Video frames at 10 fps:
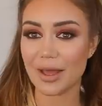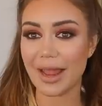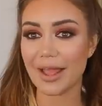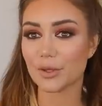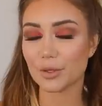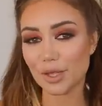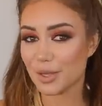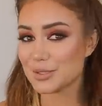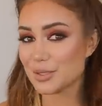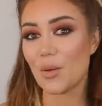wider
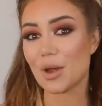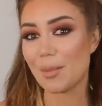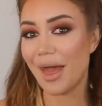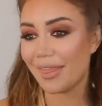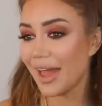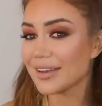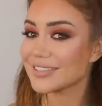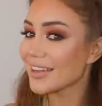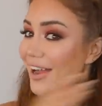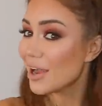angle. Sorry about
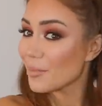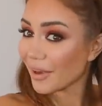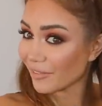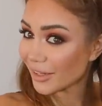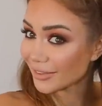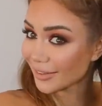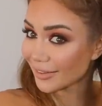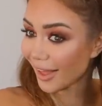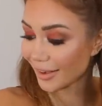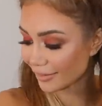that, but I feel like the
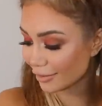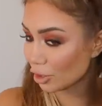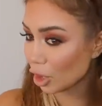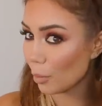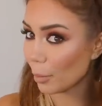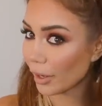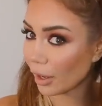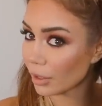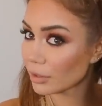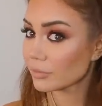lighting's a lot
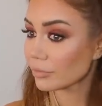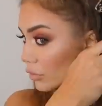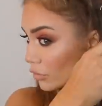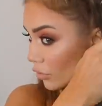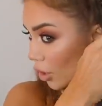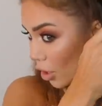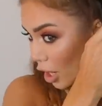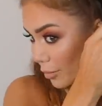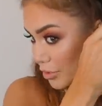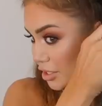better. So
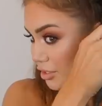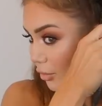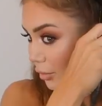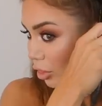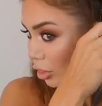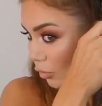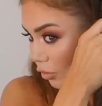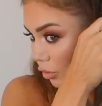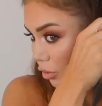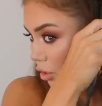I'm just going
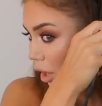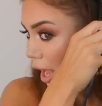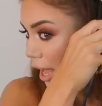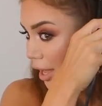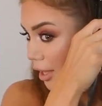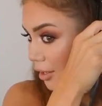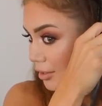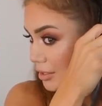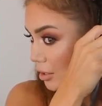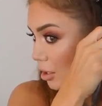through
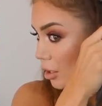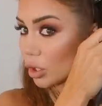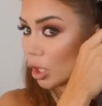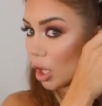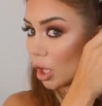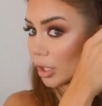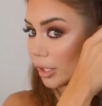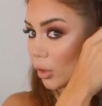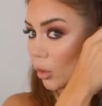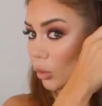and
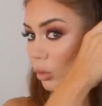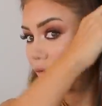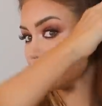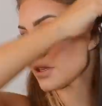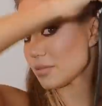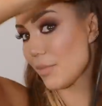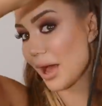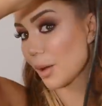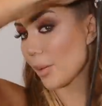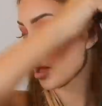curling all of this
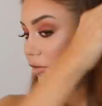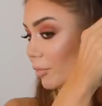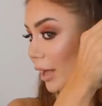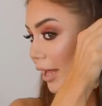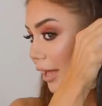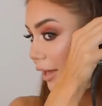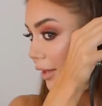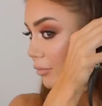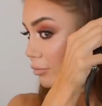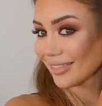back part of my
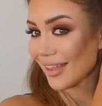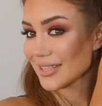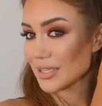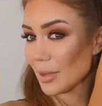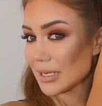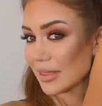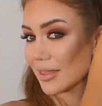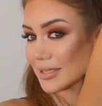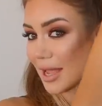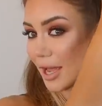hair. Last time I
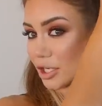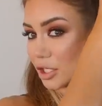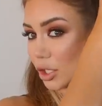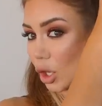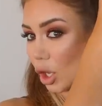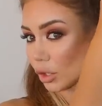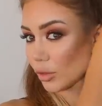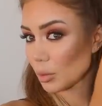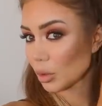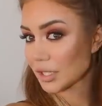did this, I actually
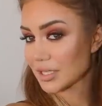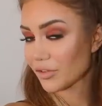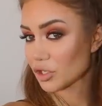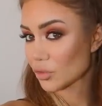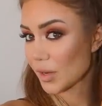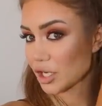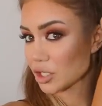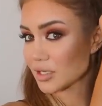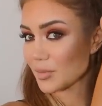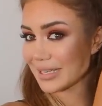curled them all in different
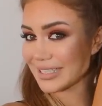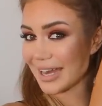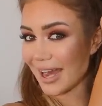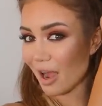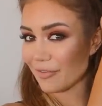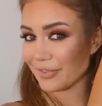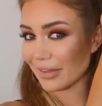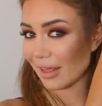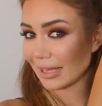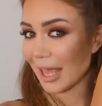directions, but today I
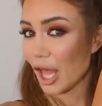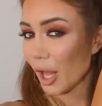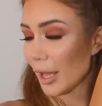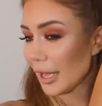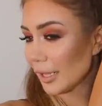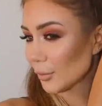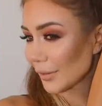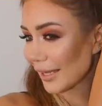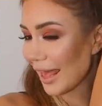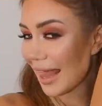feel like it
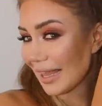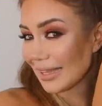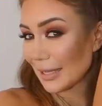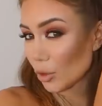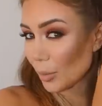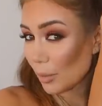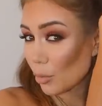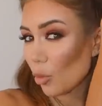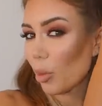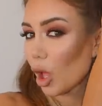looking a little bit
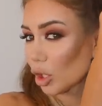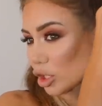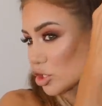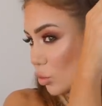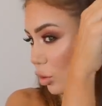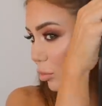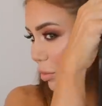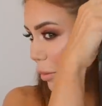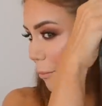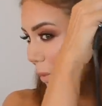more polished
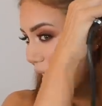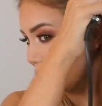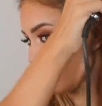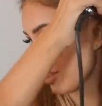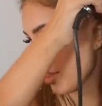wouldn't be a bad